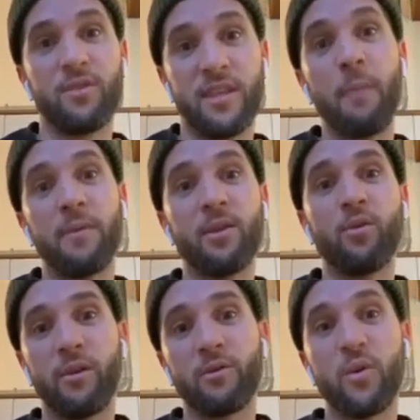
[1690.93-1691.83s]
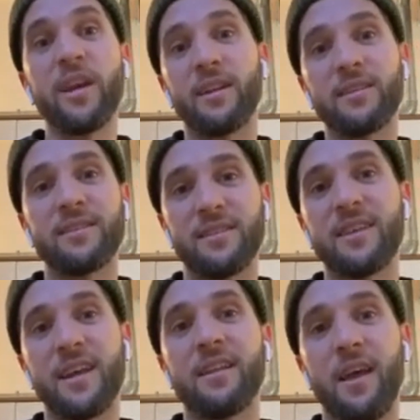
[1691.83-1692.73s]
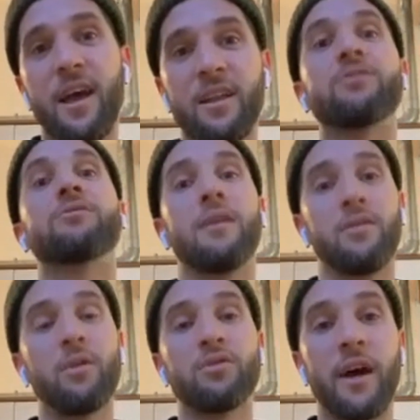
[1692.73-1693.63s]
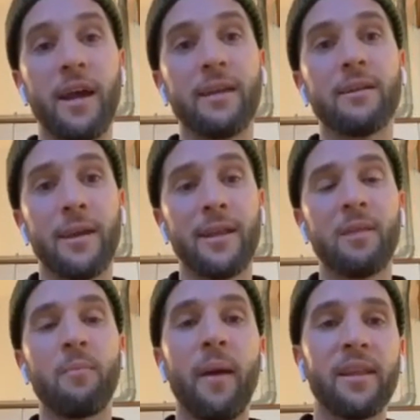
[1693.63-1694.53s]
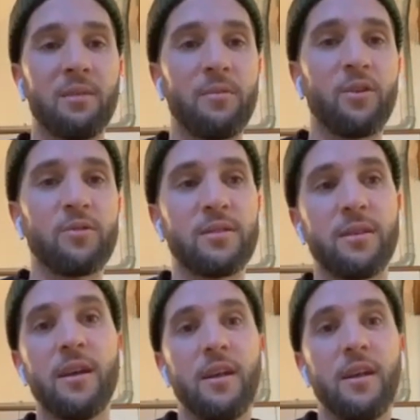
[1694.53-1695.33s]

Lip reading: tap into those weaknesses and try and get them better, because